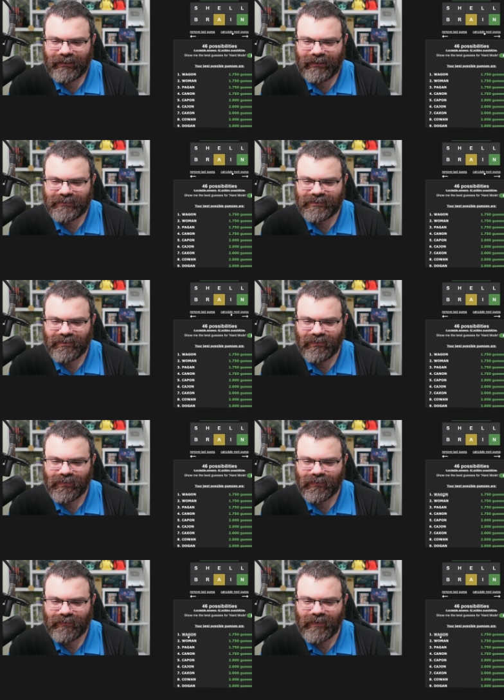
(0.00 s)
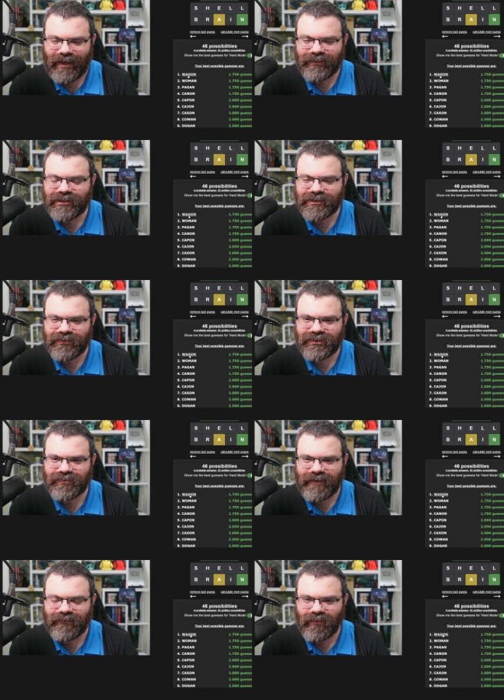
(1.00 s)
And so, wow, it just goes
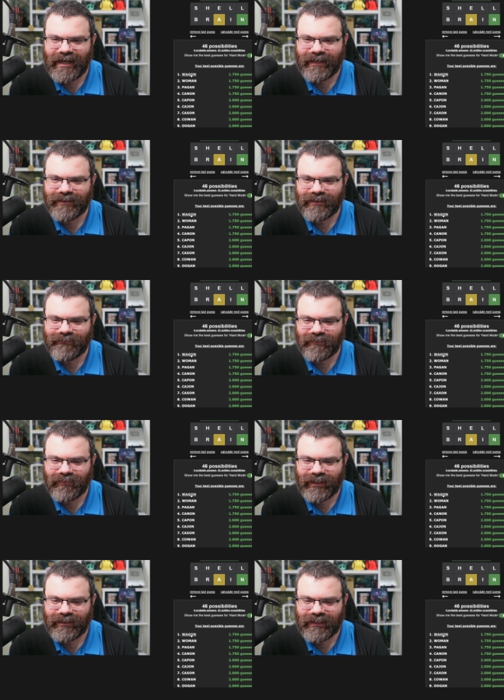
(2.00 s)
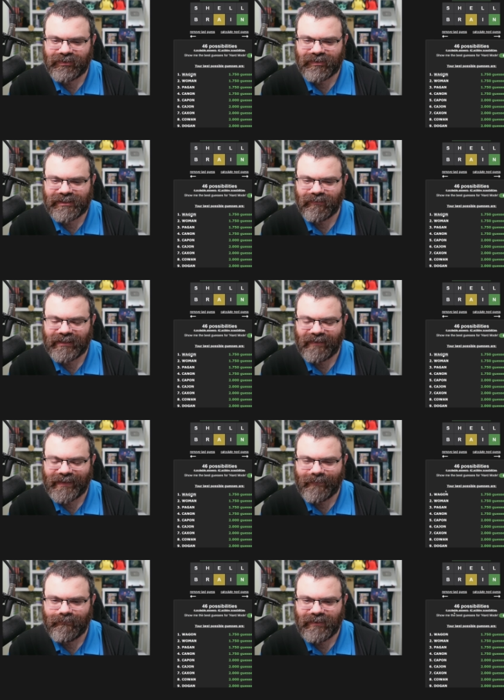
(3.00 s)
straight for wagon after brain. Interesting. Without
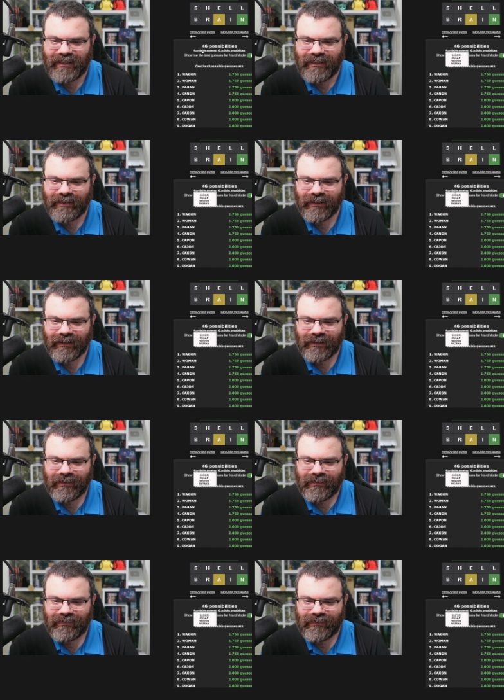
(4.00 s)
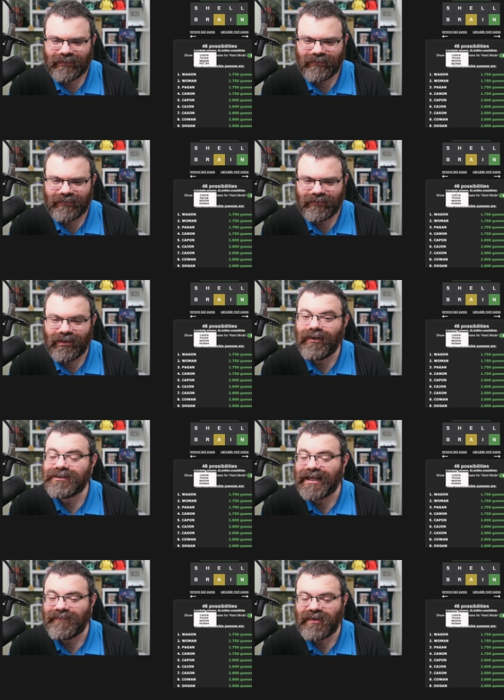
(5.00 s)
that B, oh,
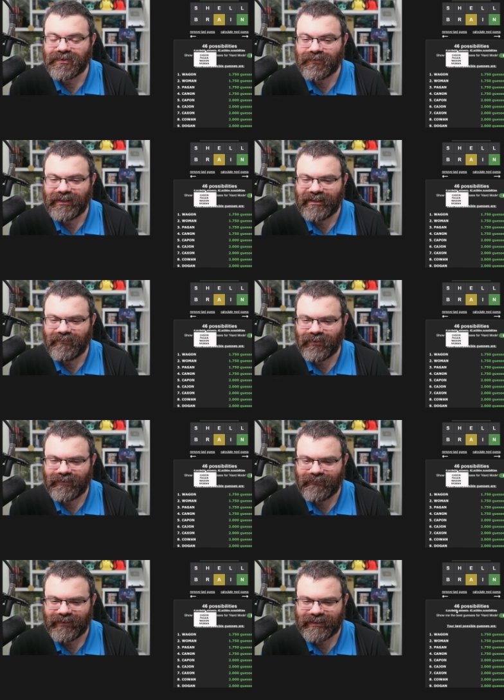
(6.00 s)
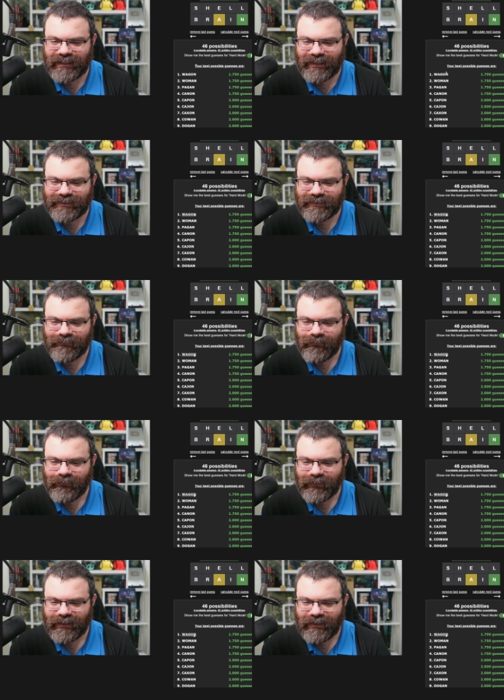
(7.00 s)
so that B was really important for this case.
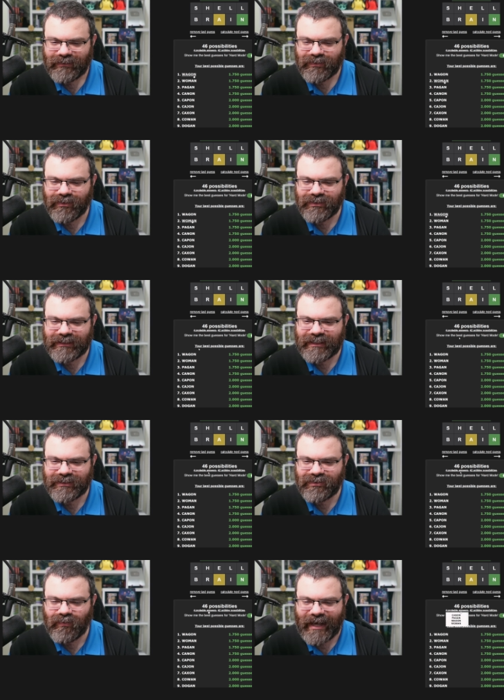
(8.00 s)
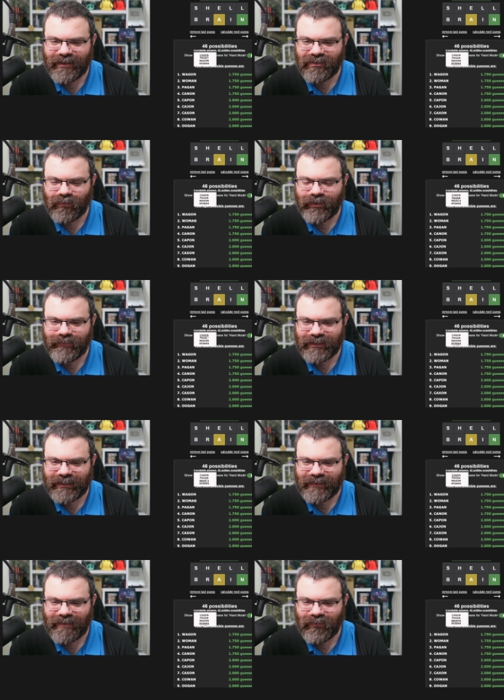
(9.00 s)
So it goes. It says do wagon or women
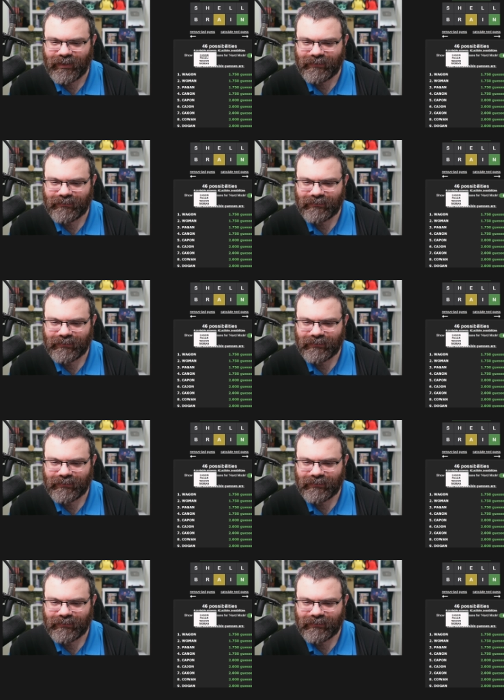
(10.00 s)
at that point.